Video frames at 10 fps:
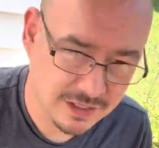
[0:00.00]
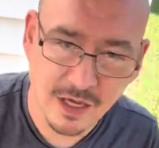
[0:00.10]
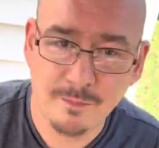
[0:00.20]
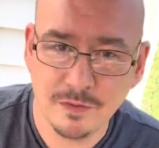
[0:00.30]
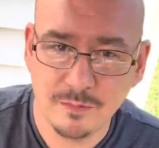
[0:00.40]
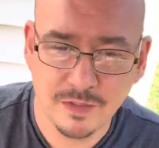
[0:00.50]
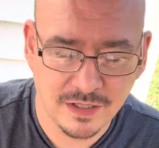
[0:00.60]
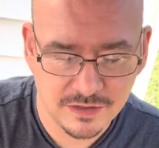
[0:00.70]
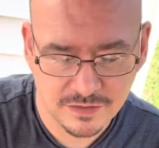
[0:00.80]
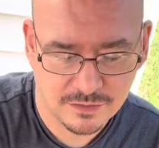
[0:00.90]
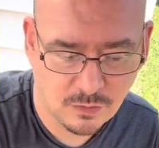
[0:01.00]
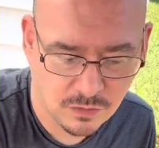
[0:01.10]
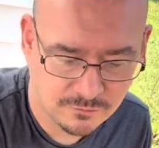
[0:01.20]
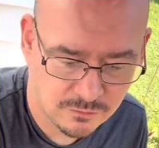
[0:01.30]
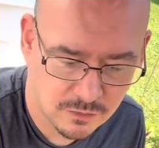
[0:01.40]
couple of plants this
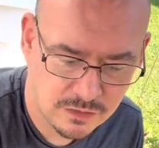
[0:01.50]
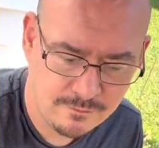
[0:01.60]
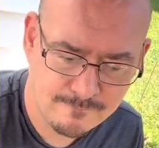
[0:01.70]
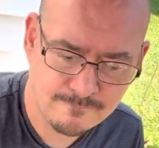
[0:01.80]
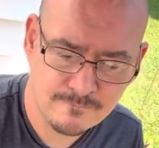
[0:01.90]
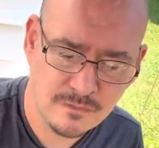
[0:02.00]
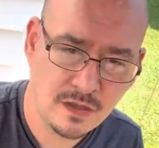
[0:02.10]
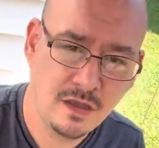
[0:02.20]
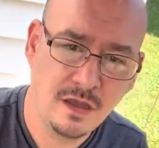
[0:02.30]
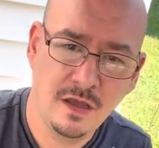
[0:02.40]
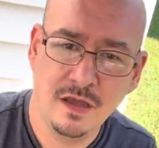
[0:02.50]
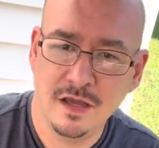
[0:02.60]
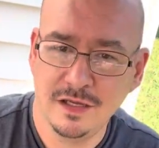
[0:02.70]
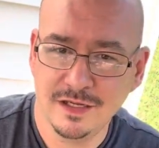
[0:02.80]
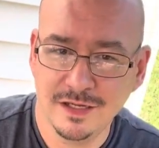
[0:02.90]
morning for you.
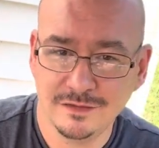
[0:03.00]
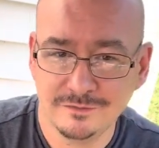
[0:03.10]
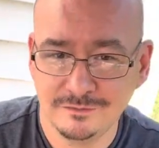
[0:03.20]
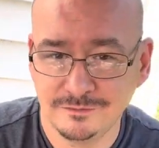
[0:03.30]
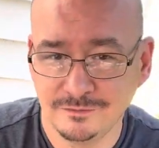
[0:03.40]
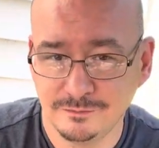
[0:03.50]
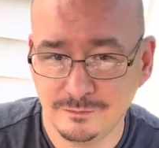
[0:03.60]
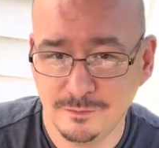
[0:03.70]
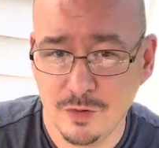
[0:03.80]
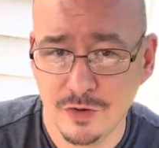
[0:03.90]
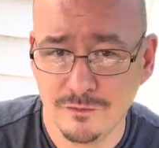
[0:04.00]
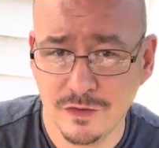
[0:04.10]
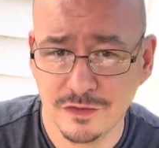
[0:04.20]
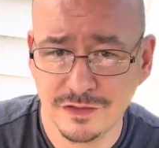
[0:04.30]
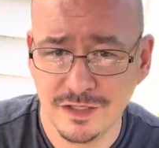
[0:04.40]
I got part of
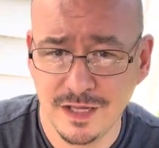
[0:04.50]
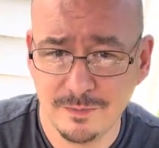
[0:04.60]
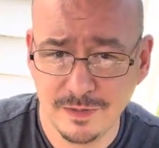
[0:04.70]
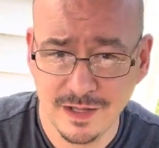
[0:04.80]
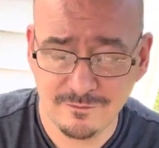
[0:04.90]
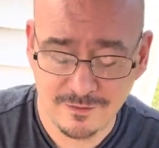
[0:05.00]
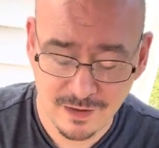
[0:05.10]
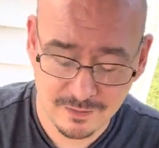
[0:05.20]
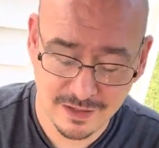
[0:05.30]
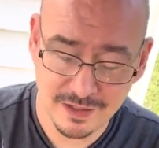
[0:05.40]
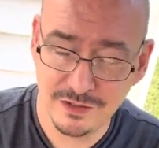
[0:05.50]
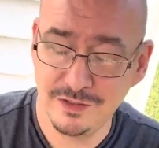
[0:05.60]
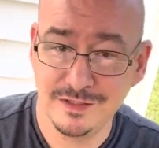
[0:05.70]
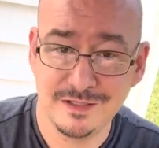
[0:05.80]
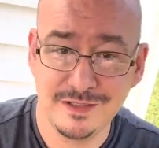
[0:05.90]
our snake plant family, and as you
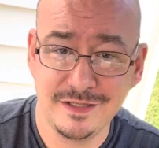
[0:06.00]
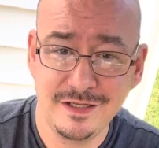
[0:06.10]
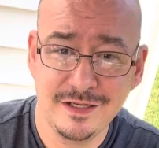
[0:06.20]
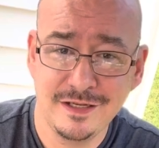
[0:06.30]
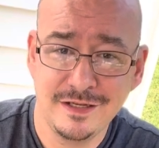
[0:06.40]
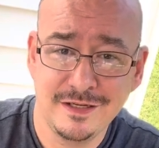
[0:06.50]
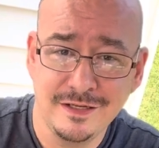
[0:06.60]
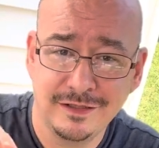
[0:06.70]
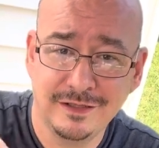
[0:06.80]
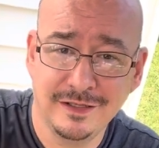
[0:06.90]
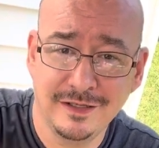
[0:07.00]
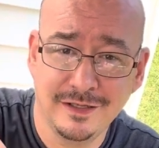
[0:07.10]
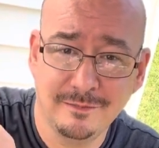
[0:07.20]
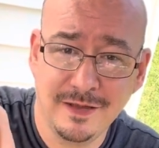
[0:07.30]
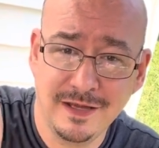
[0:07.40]
can see, the
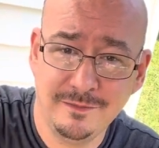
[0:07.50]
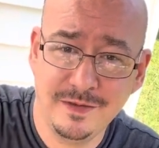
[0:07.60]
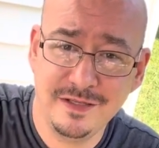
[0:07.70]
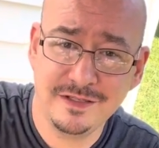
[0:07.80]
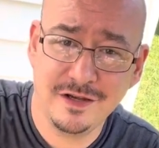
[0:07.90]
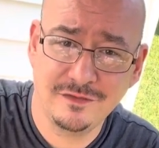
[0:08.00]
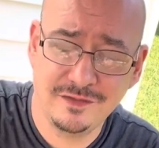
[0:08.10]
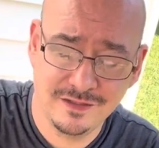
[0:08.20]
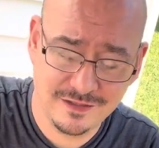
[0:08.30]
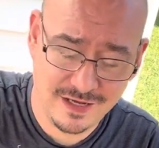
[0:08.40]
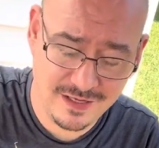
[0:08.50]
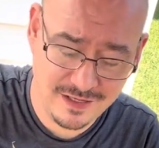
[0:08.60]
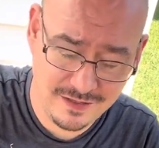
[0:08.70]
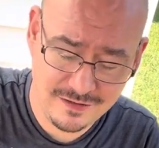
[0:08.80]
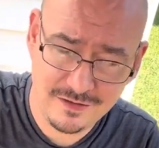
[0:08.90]
main piece off to the side
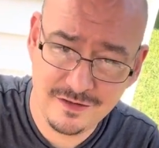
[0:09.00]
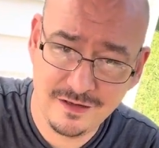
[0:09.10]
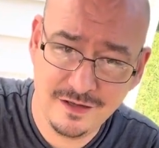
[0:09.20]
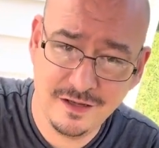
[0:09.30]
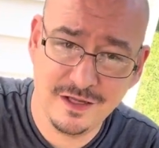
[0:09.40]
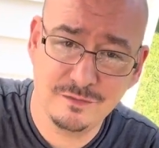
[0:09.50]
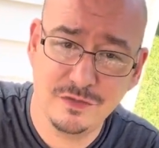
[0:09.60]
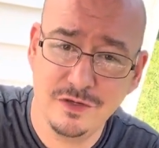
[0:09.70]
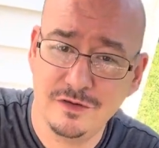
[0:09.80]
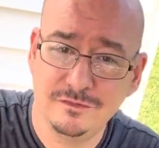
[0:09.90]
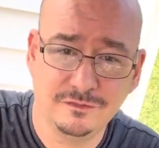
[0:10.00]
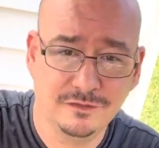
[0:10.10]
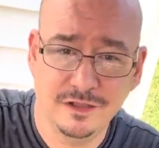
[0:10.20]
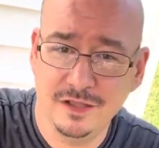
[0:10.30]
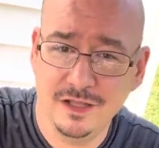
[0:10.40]
here has put off
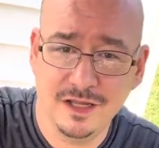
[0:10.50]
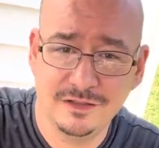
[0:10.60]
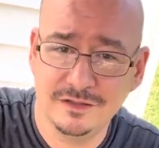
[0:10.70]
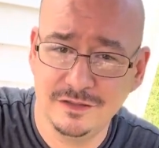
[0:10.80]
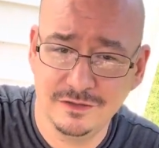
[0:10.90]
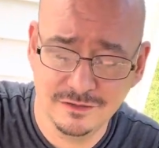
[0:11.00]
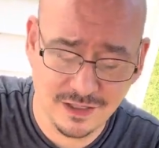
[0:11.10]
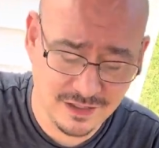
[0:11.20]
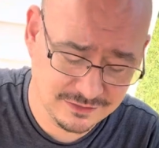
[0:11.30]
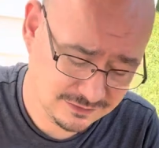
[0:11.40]
lots of little guys.